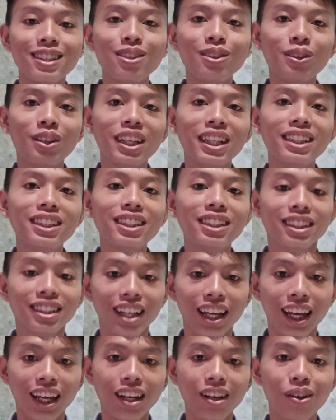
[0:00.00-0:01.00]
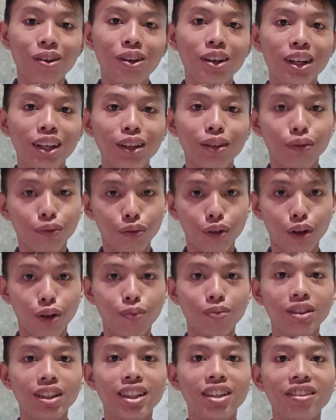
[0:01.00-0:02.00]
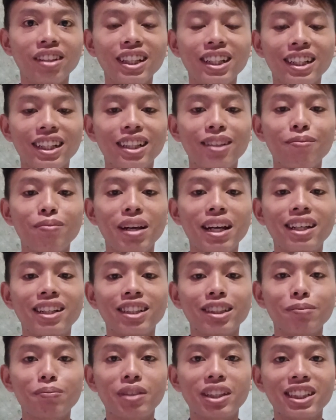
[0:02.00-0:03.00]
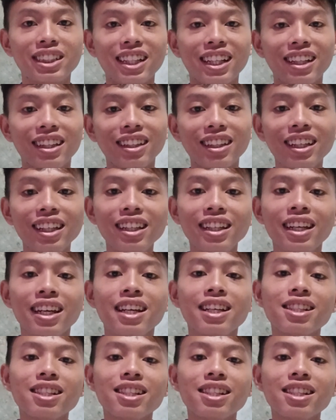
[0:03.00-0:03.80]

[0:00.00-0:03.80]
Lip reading: to entertain or inform the reader by representing